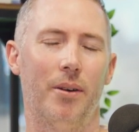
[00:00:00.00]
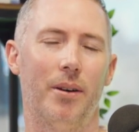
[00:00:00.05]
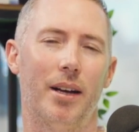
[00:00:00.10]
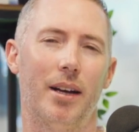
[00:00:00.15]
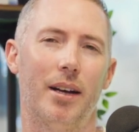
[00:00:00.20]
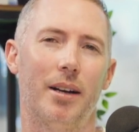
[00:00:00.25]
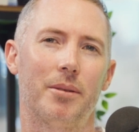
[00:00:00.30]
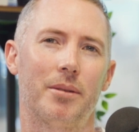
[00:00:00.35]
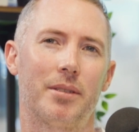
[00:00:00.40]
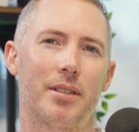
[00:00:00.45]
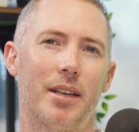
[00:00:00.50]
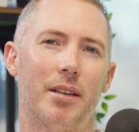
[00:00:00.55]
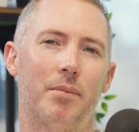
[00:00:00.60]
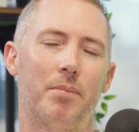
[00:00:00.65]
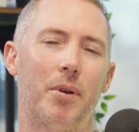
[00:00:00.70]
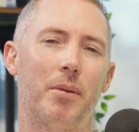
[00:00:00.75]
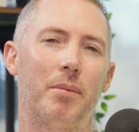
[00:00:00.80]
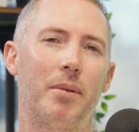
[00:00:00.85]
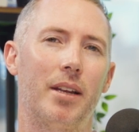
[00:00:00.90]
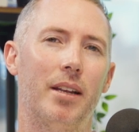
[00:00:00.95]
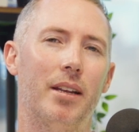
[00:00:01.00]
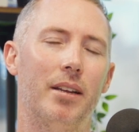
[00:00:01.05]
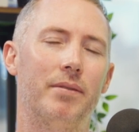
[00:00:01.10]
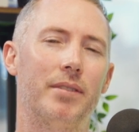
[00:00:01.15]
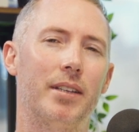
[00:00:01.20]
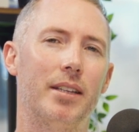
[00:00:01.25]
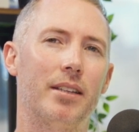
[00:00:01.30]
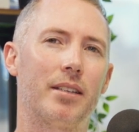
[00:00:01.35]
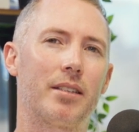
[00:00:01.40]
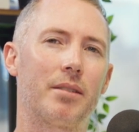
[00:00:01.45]
Well, I would say it probably lives
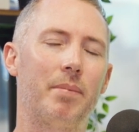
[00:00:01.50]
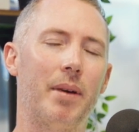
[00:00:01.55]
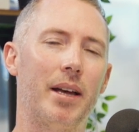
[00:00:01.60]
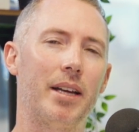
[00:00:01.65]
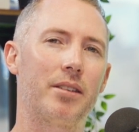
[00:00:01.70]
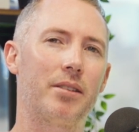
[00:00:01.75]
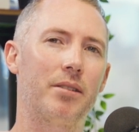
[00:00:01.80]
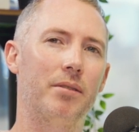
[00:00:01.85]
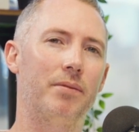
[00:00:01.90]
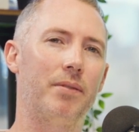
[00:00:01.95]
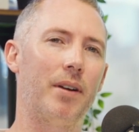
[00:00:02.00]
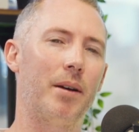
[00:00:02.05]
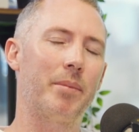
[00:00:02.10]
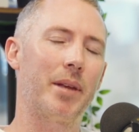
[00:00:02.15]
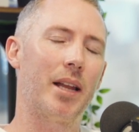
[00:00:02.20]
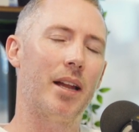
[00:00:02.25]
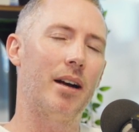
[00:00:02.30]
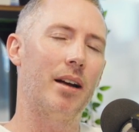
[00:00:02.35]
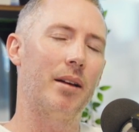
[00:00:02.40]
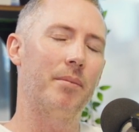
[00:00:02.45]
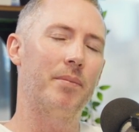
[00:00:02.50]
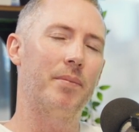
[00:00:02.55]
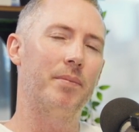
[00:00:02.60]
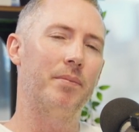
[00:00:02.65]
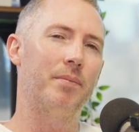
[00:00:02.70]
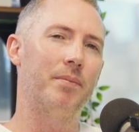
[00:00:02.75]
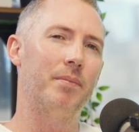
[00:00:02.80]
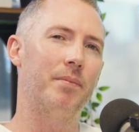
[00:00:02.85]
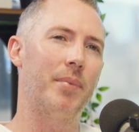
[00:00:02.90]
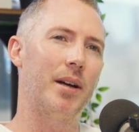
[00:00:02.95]
in the space of,
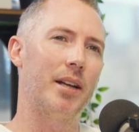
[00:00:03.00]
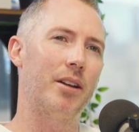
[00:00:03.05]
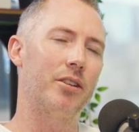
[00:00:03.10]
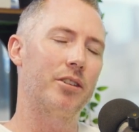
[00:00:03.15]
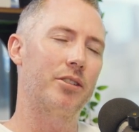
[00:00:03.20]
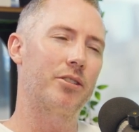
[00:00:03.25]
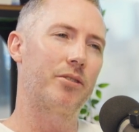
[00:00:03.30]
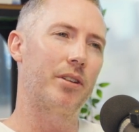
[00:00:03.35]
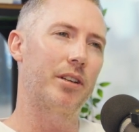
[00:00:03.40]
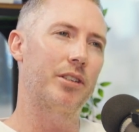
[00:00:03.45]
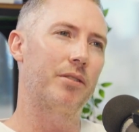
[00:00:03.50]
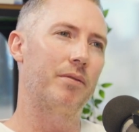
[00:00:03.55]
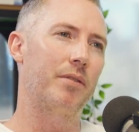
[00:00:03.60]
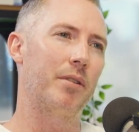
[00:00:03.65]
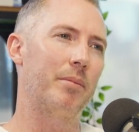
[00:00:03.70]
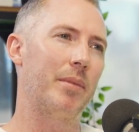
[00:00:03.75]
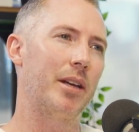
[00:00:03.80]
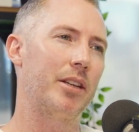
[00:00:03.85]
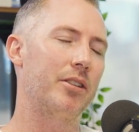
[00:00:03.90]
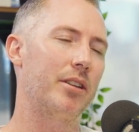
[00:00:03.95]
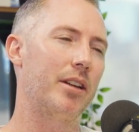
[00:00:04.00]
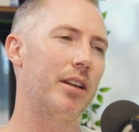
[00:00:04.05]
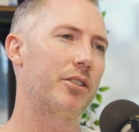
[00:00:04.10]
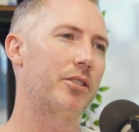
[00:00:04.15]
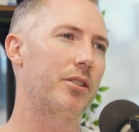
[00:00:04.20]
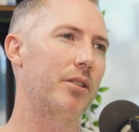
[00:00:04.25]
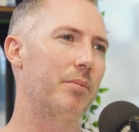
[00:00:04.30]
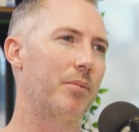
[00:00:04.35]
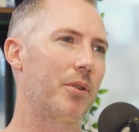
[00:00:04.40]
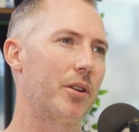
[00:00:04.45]
I'm by no stretch of the
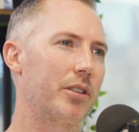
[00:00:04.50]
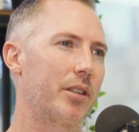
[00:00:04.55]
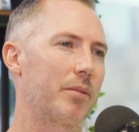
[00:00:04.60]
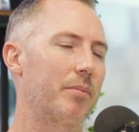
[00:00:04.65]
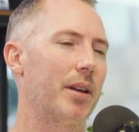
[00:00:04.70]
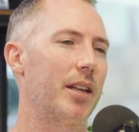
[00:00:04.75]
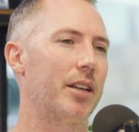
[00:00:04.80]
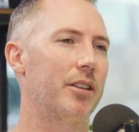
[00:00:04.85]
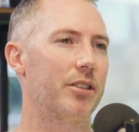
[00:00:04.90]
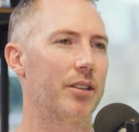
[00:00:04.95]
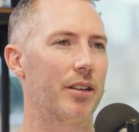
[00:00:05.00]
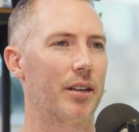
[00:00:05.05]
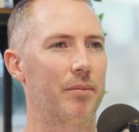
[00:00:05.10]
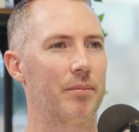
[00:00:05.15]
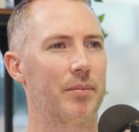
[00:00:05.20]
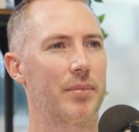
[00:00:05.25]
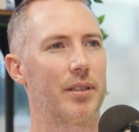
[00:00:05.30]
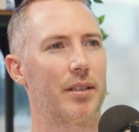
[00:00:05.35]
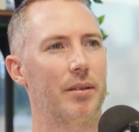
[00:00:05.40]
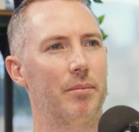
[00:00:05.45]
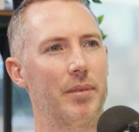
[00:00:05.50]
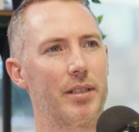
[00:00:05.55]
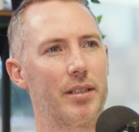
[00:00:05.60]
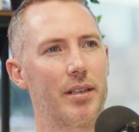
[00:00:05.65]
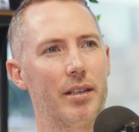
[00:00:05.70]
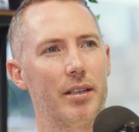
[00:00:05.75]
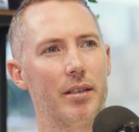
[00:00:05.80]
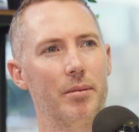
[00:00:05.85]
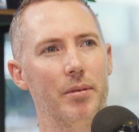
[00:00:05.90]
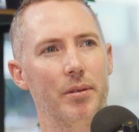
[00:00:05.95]
imagination a project manager. I'm a
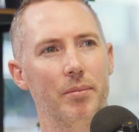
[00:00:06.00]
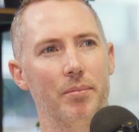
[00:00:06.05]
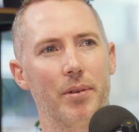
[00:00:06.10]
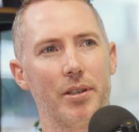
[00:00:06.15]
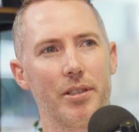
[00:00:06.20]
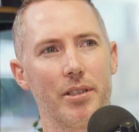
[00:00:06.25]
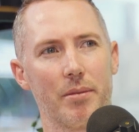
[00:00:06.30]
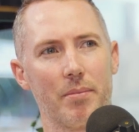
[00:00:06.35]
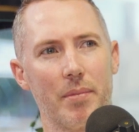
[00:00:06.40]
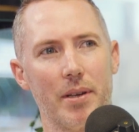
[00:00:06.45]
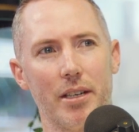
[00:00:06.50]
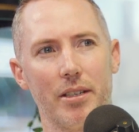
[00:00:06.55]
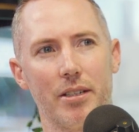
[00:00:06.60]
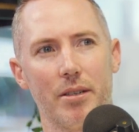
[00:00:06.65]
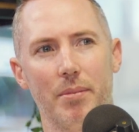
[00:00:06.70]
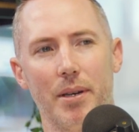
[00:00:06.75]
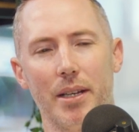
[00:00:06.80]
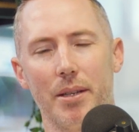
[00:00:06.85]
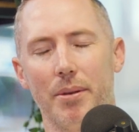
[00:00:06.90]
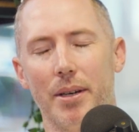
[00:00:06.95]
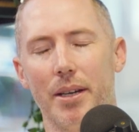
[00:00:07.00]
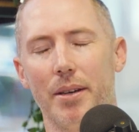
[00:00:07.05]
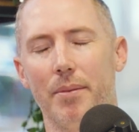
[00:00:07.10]
terrible project manager, by the way.